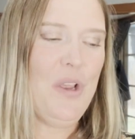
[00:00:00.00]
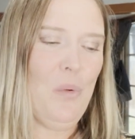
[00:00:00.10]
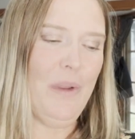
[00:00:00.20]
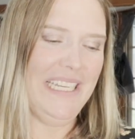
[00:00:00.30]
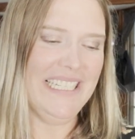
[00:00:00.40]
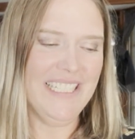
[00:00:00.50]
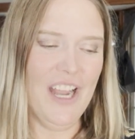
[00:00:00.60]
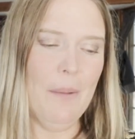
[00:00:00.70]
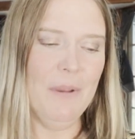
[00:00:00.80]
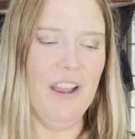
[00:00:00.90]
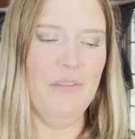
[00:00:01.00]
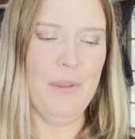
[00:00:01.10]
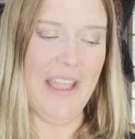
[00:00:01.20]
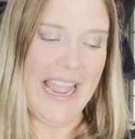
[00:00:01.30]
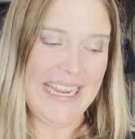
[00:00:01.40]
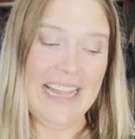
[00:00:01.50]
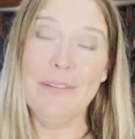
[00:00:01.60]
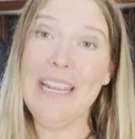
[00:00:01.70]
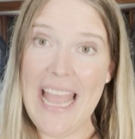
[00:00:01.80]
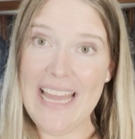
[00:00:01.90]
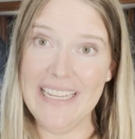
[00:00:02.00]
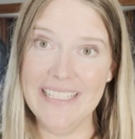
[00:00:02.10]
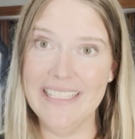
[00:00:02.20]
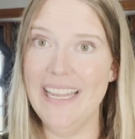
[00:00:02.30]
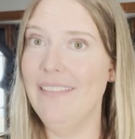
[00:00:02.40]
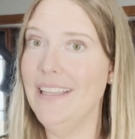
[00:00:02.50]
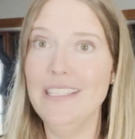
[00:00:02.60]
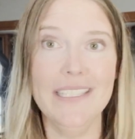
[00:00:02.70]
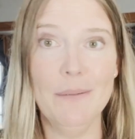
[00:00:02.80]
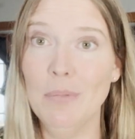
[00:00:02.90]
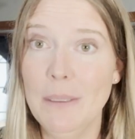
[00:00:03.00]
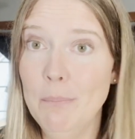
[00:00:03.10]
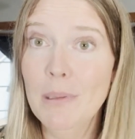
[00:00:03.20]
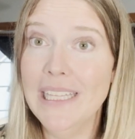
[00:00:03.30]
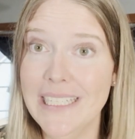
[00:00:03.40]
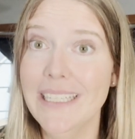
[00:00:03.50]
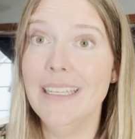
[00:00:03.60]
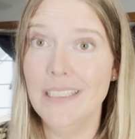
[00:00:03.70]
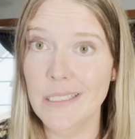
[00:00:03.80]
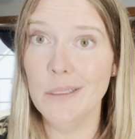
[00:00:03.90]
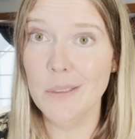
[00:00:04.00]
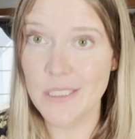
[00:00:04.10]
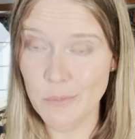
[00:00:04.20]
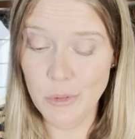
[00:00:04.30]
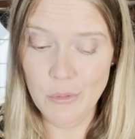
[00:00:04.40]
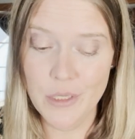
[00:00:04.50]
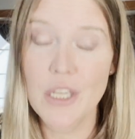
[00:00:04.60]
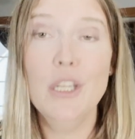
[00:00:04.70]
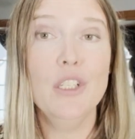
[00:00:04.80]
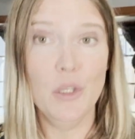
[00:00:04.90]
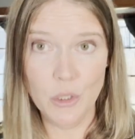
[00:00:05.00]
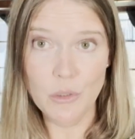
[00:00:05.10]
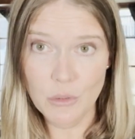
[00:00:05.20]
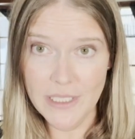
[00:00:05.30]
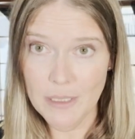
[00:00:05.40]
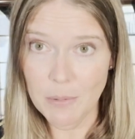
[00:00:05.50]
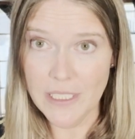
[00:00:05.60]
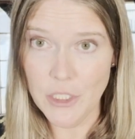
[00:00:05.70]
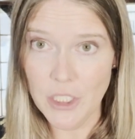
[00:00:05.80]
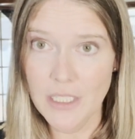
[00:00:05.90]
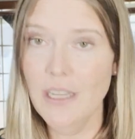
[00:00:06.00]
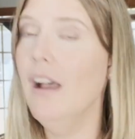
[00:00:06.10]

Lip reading: We need to top it off with high calorie add-ins, and then simply blend it until smooth. So you do need a blender.